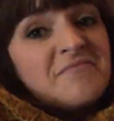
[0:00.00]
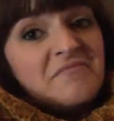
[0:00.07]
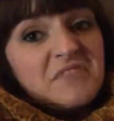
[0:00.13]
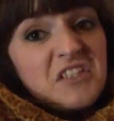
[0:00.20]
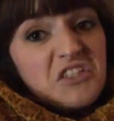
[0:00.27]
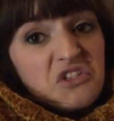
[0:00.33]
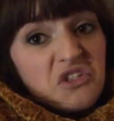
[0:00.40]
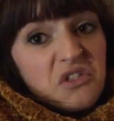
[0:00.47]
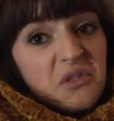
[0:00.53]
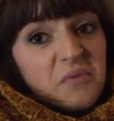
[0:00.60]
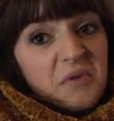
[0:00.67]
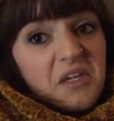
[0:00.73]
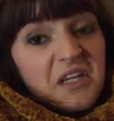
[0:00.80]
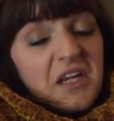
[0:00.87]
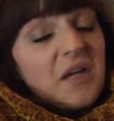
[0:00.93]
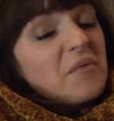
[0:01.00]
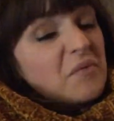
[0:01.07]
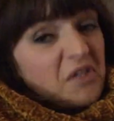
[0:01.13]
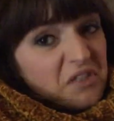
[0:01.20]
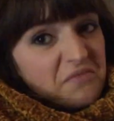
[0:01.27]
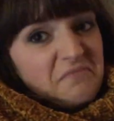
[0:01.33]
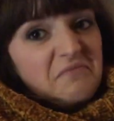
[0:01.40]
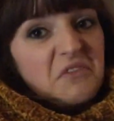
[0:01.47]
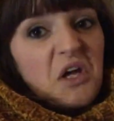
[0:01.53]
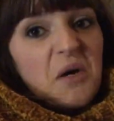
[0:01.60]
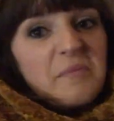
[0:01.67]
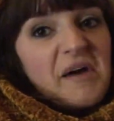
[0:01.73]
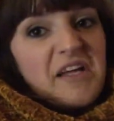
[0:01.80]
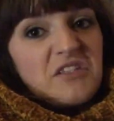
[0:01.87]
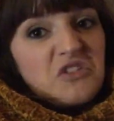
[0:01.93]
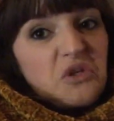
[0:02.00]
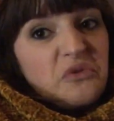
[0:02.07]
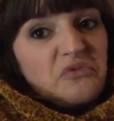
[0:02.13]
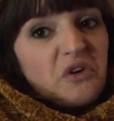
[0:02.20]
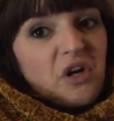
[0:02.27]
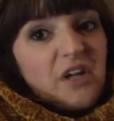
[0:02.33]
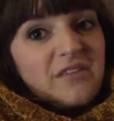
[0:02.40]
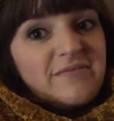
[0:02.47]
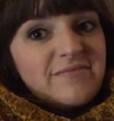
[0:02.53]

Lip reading: this is just the beginning, but not bad so far.